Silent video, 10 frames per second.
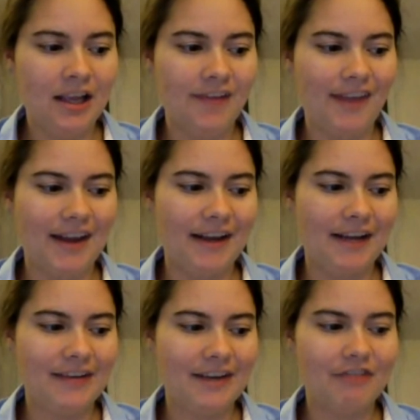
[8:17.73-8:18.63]
Is that it
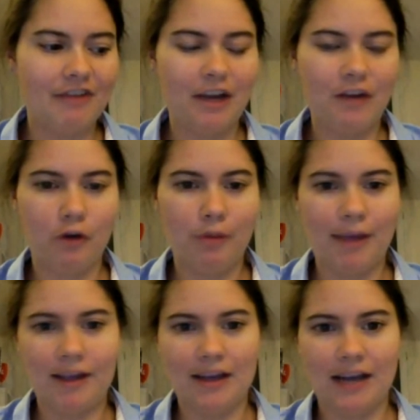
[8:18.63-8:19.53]
identifies your
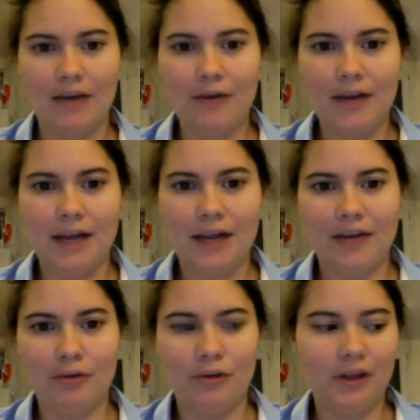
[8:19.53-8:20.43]
bank account,
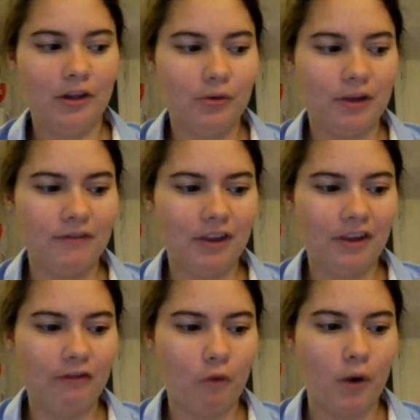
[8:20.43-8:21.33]
and you give
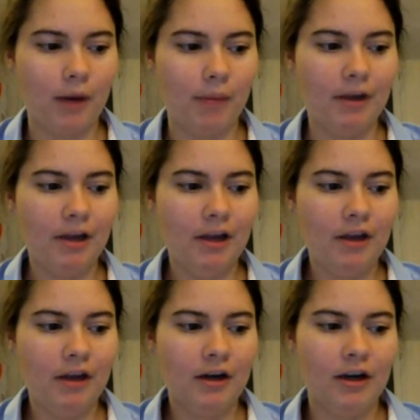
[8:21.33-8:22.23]
this form
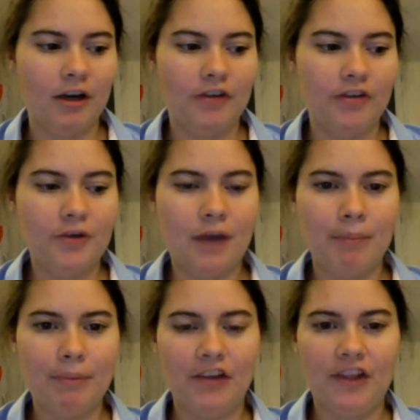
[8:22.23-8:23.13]
to
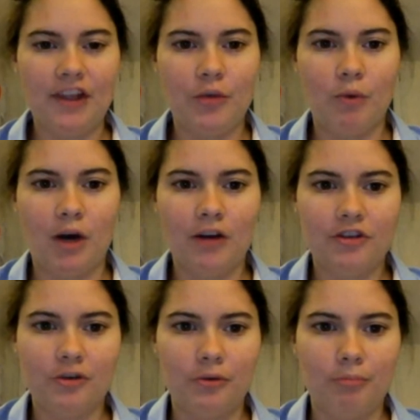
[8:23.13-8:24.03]
companies that you want
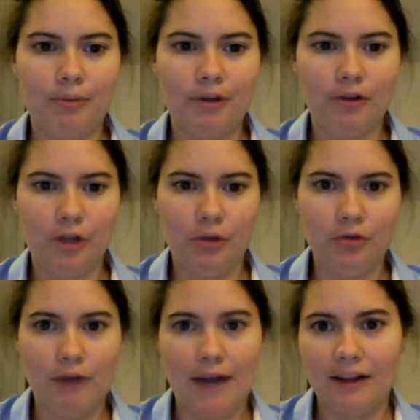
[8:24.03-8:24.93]
to bill you
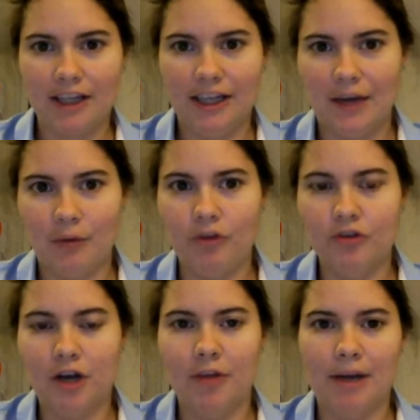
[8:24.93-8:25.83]
directly and
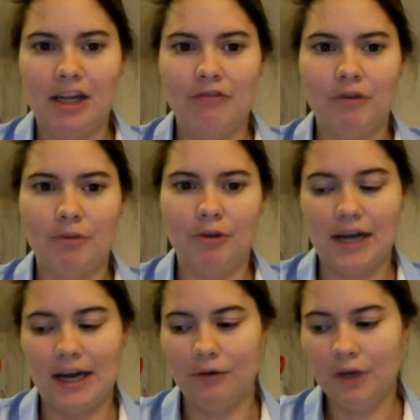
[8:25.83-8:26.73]
withdraw the money from your
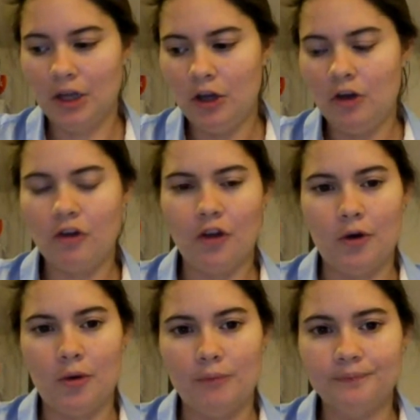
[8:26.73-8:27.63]
account.
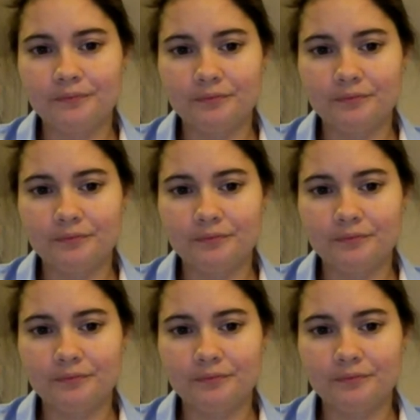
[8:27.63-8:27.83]
So